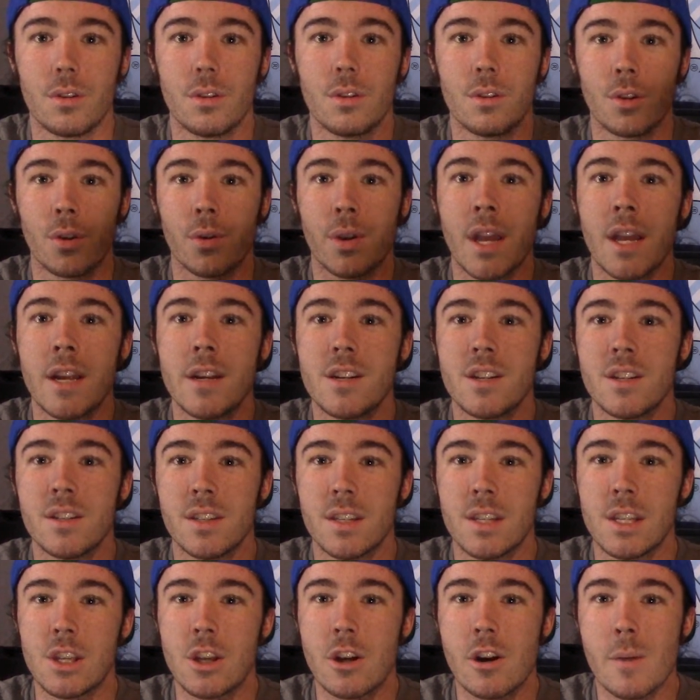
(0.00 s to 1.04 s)
locations
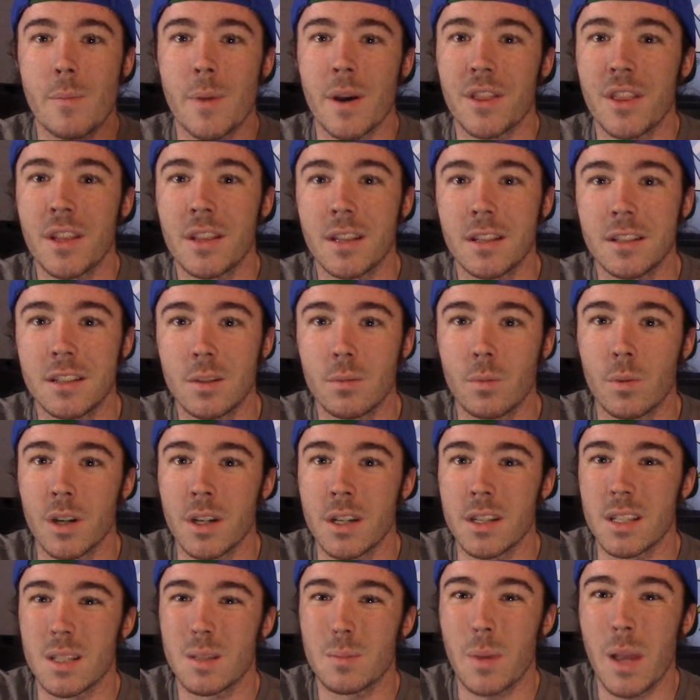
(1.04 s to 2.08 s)
in Europe. I think they did one
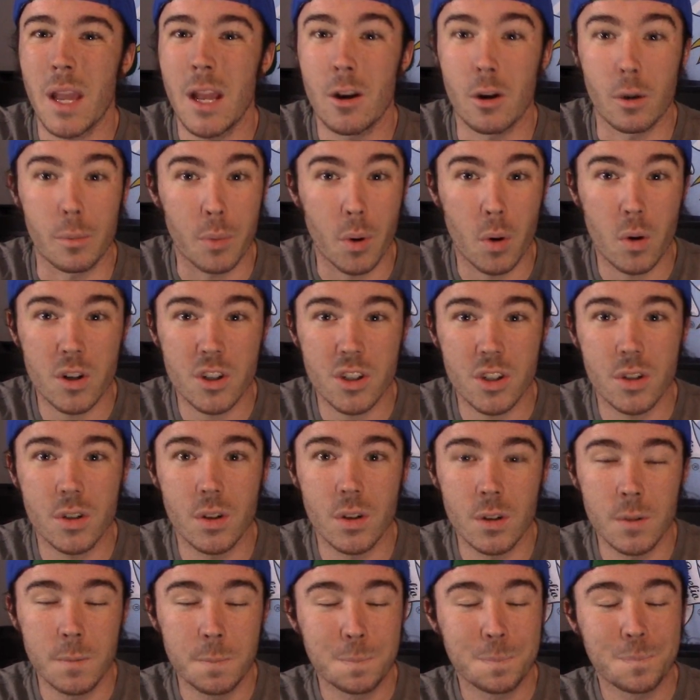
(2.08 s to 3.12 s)
in Spain or
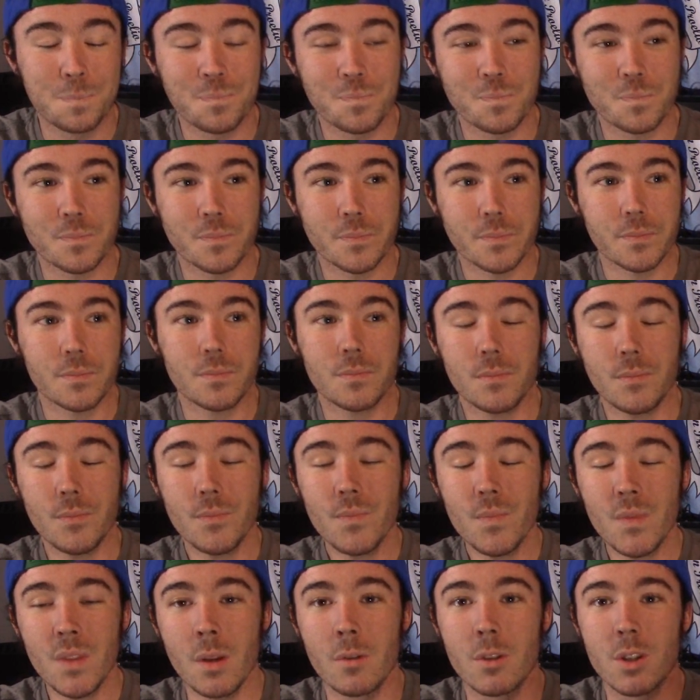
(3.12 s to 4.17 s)
Portugal.
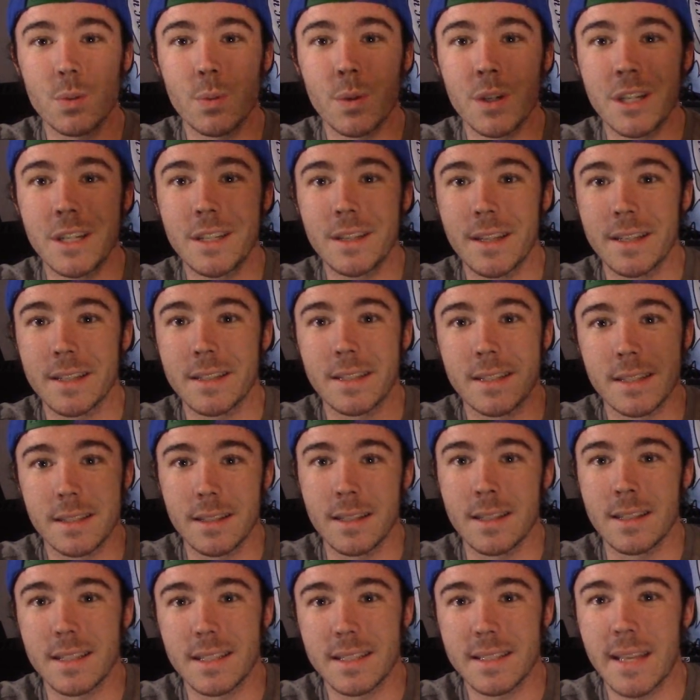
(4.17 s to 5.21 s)
There was one
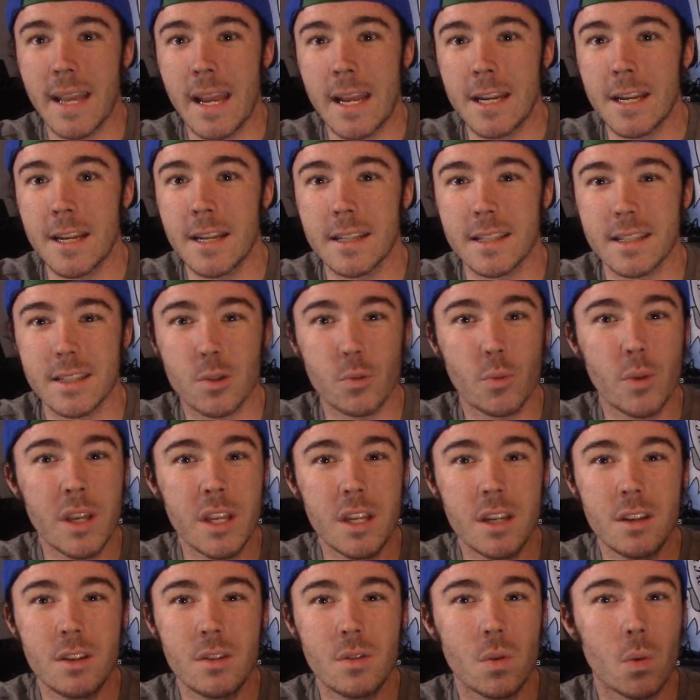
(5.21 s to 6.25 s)
in
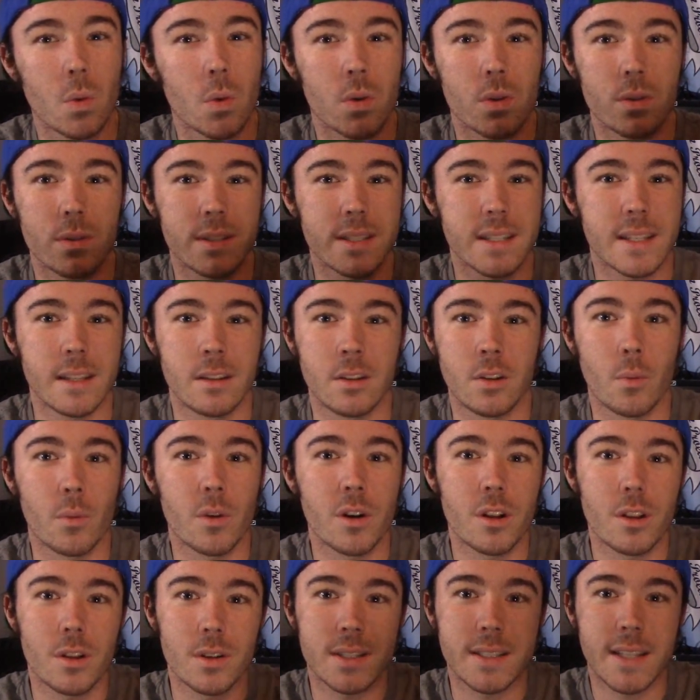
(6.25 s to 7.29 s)
Sweden, or
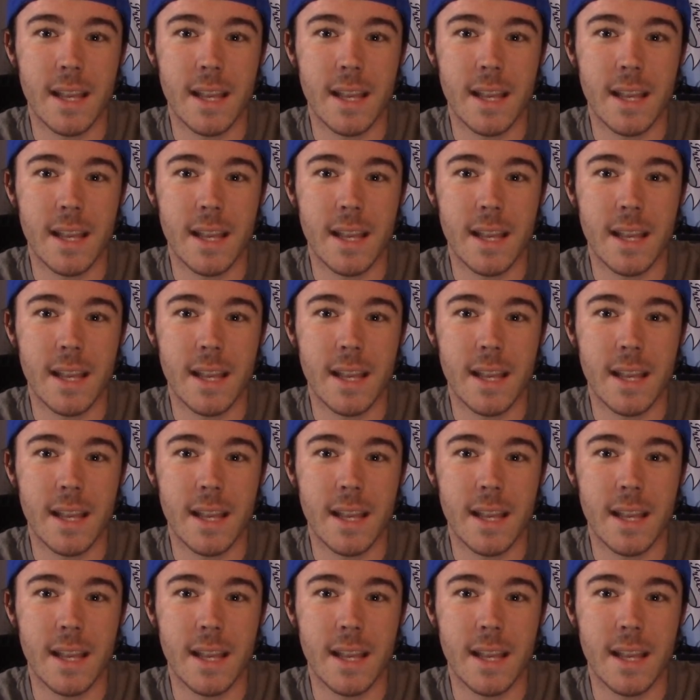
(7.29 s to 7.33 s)
one of those